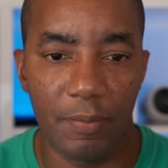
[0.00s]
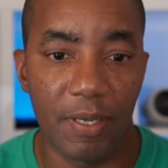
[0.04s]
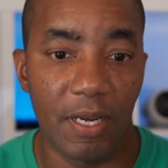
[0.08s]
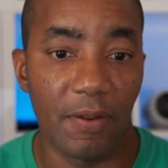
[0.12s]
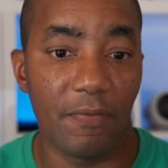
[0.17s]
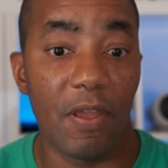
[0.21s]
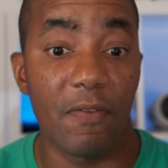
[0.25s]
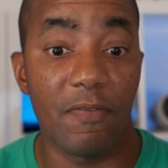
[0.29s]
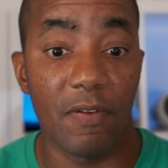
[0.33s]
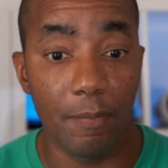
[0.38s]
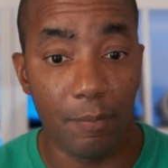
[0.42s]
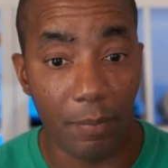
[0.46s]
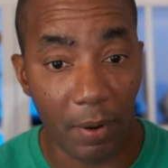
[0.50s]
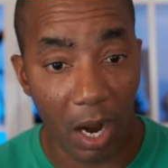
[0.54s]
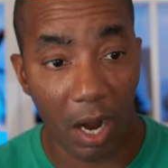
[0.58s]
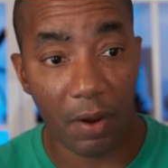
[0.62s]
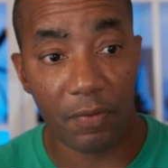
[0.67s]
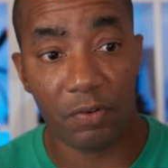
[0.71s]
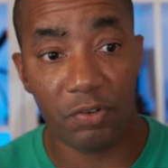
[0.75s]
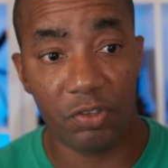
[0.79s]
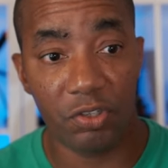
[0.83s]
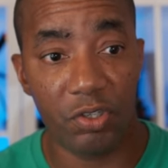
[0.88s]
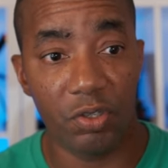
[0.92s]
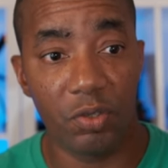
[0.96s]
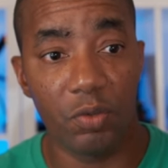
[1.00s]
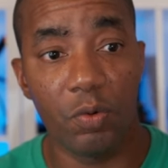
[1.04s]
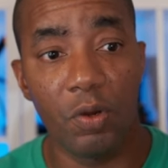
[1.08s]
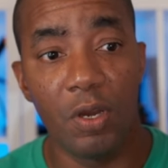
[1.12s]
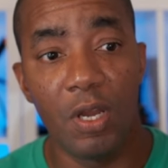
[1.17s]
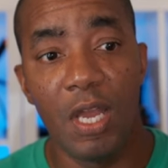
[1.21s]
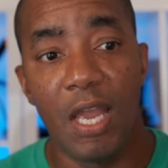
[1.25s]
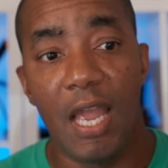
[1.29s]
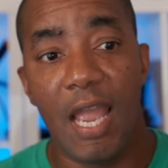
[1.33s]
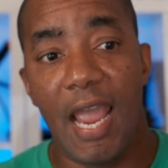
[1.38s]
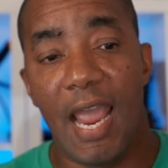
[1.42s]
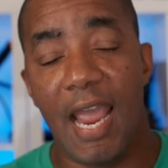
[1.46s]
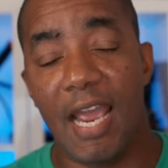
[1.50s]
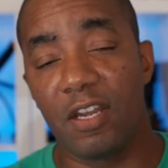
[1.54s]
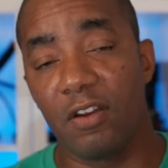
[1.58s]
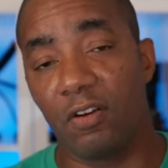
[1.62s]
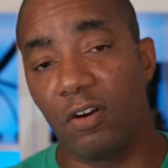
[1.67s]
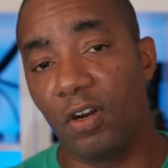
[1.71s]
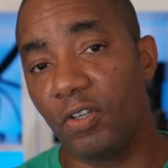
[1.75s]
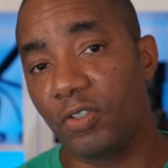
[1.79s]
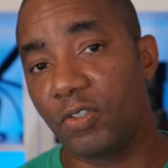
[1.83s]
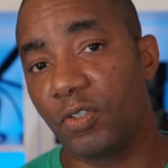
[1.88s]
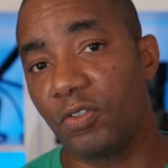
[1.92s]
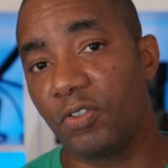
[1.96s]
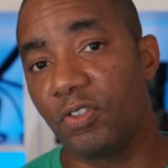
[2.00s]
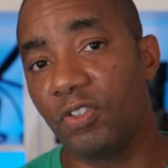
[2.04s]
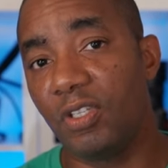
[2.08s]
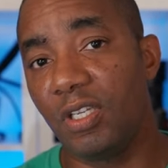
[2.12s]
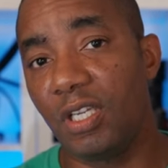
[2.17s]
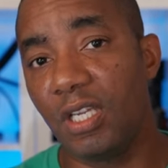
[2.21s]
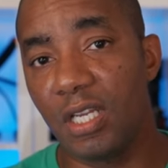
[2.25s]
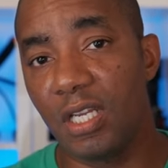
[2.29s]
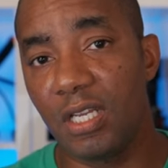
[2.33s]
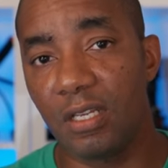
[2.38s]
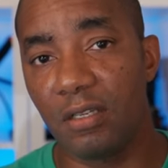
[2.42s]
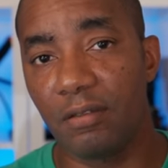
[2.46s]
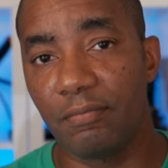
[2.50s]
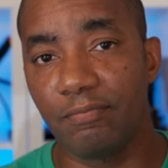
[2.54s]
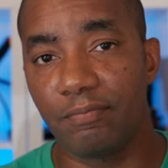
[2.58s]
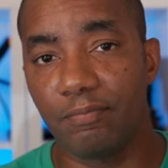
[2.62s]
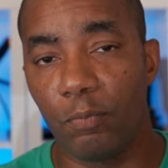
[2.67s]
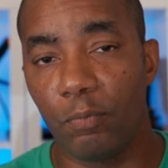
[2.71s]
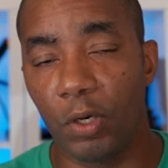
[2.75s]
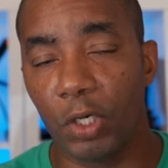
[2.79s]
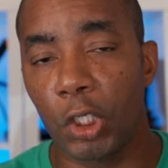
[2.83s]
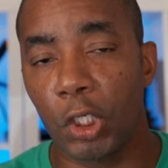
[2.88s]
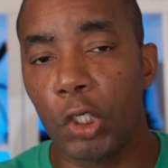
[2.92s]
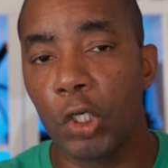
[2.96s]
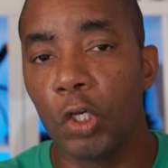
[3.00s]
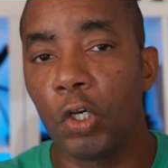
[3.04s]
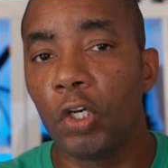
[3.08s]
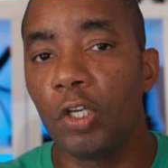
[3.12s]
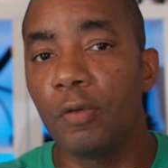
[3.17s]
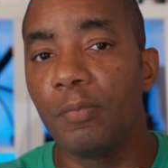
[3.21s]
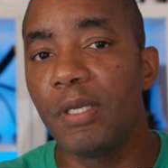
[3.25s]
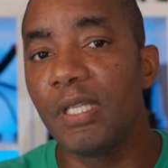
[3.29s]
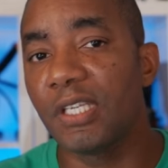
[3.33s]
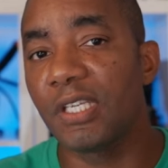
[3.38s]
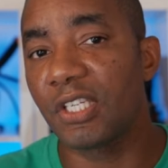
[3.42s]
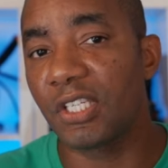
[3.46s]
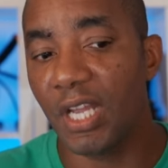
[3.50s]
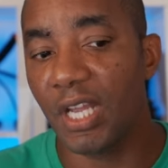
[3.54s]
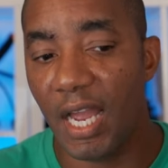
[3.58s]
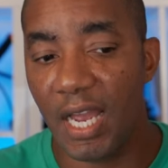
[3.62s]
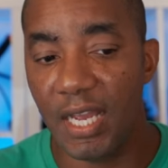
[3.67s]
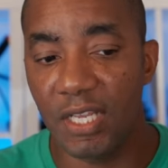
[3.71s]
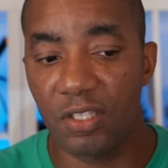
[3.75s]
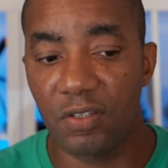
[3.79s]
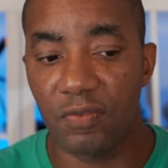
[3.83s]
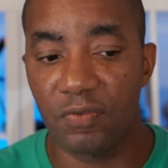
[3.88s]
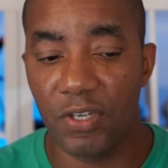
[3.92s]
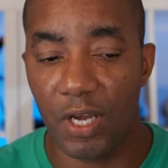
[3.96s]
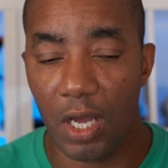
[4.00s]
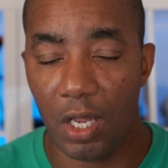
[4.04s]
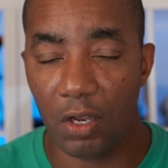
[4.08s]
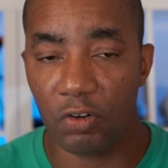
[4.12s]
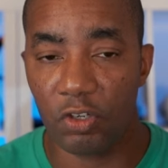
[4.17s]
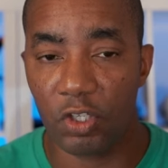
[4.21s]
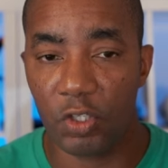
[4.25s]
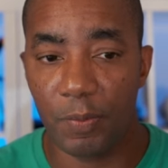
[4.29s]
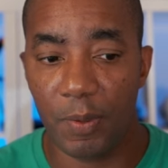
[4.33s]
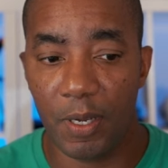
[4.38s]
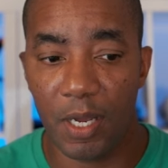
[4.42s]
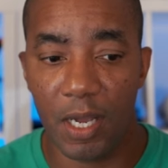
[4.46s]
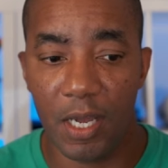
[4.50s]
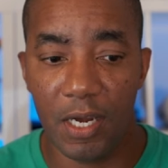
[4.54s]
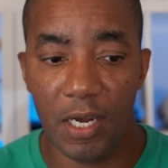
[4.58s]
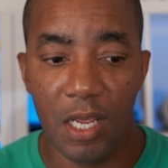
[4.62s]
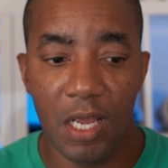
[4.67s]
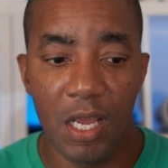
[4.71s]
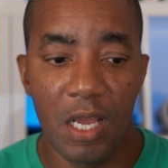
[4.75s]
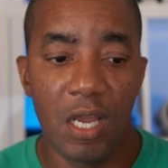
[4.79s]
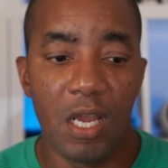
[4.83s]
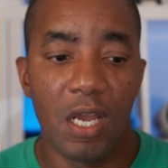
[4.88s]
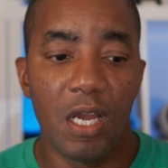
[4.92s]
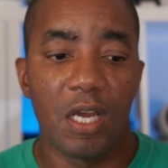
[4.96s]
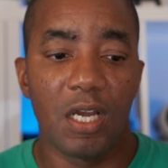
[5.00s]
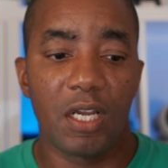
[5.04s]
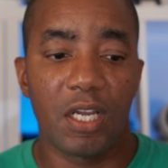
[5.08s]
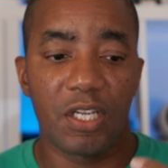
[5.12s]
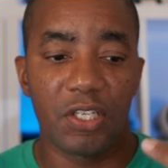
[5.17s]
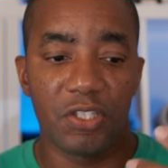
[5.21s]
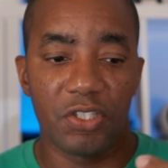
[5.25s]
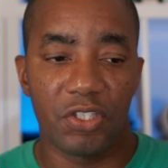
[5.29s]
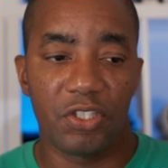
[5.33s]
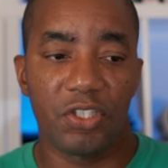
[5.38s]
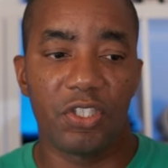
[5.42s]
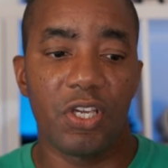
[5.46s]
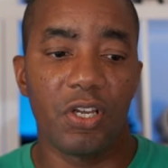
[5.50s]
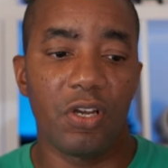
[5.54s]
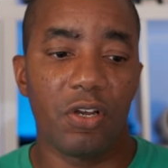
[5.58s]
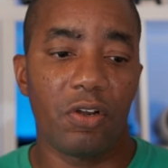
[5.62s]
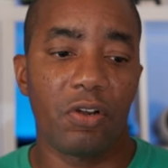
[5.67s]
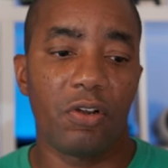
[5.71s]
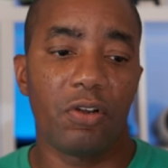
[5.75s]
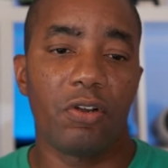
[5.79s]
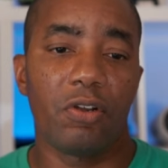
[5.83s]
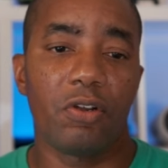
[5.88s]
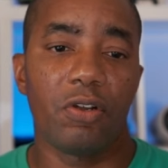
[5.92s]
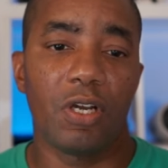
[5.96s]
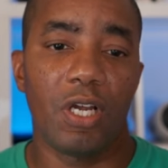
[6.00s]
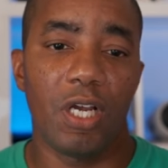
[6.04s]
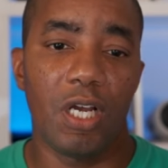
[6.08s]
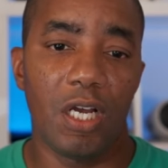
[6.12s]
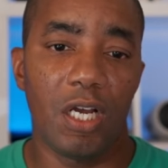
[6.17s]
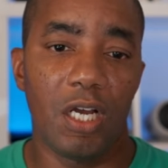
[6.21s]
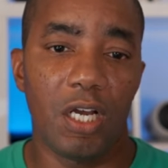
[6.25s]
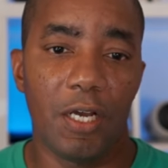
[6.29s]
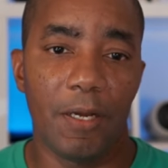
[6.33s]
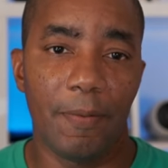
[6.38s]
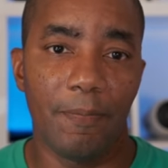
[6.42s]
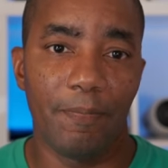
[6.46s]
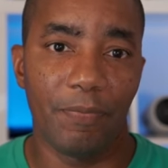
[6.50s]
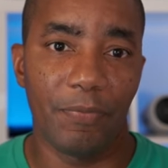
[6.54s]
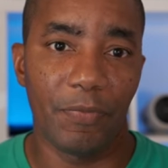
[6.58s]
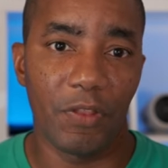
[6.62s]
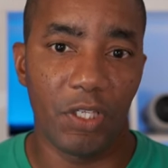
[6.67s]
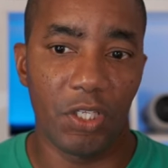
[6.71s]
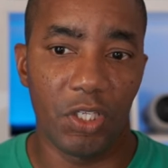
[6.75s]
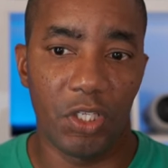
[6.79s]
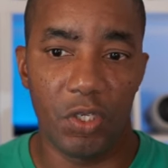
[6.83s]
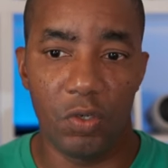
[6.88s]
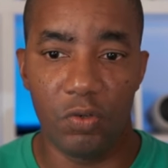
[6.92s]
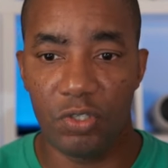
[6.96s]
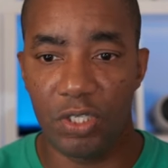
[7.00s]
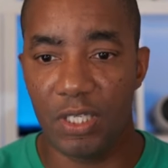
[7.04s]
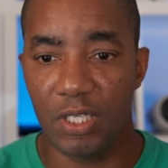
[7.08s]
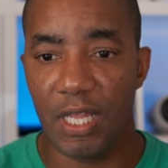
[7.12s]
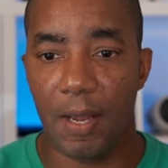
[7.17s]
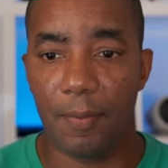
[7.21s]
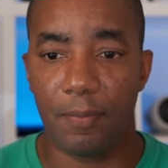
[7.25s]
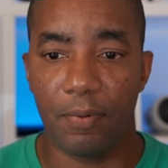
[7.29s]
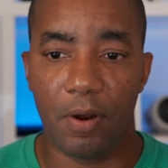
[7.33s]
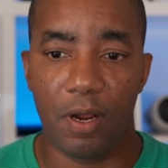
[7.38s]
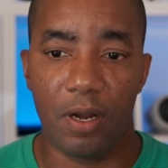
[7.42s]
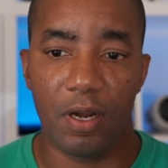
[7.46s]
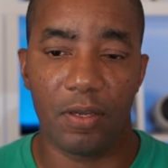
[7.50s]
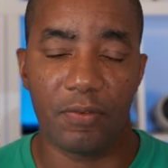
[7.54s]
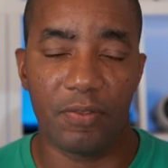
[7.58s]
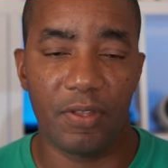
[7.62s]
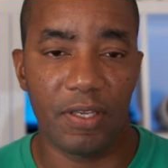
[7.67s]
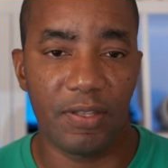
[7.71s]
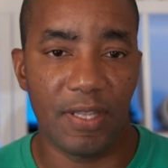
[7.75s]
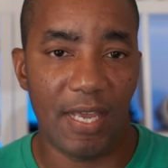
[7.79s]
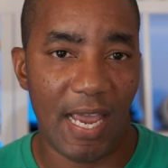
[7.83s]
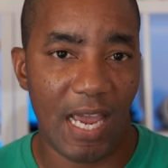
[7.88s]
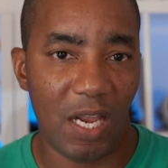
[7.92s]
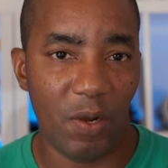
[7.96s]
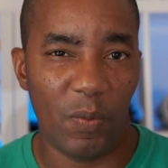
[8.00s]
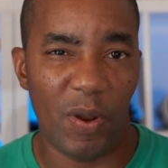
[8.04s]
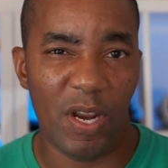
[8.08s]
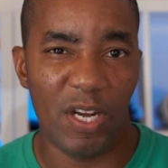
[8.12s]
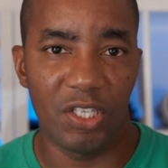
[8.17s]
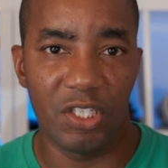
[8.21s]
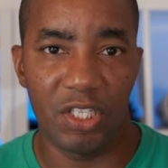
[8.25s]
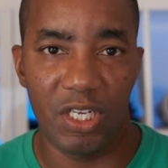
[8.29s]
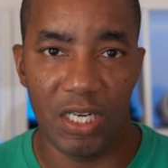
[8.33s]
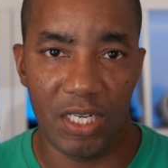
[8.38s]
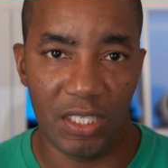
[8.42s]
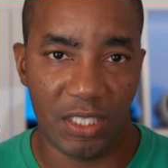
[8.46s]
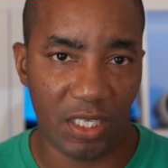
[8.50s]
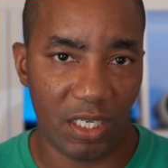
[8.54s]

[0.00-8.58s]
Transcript: But if it bothers you and you're also seeing what could be the signs of dollar spot, consider using that product, the Headway G.